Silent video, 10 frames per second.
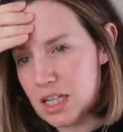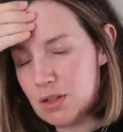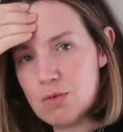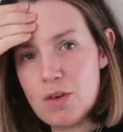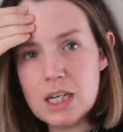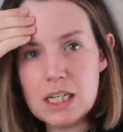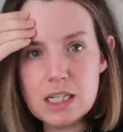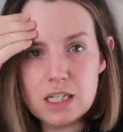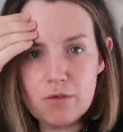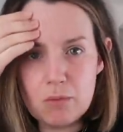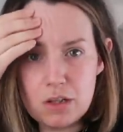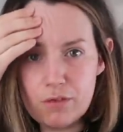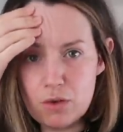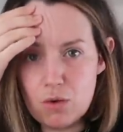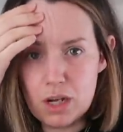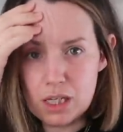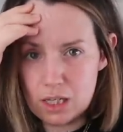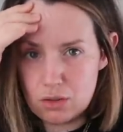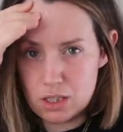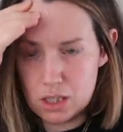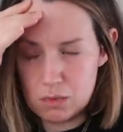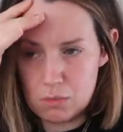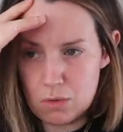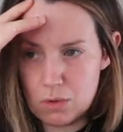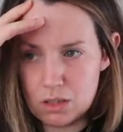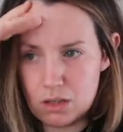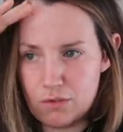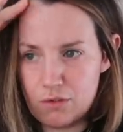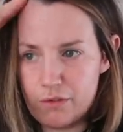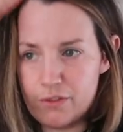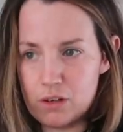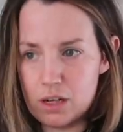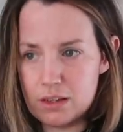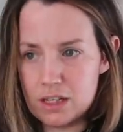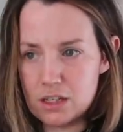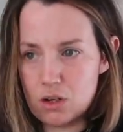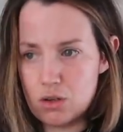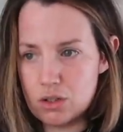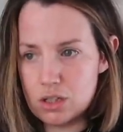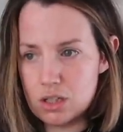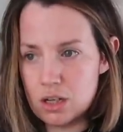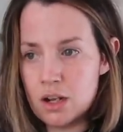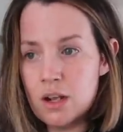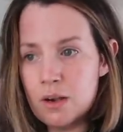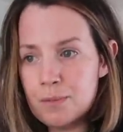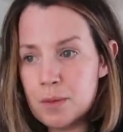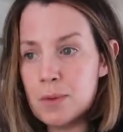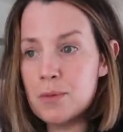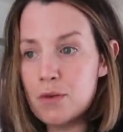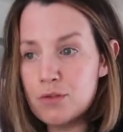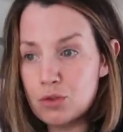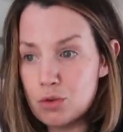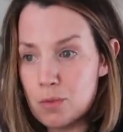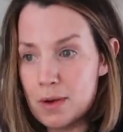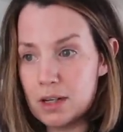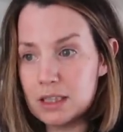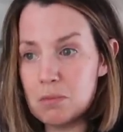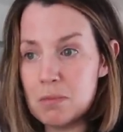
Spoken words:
it's very easy for me to feel quite chaotic at the moment because I just feel like there's a constant, people often talk about like the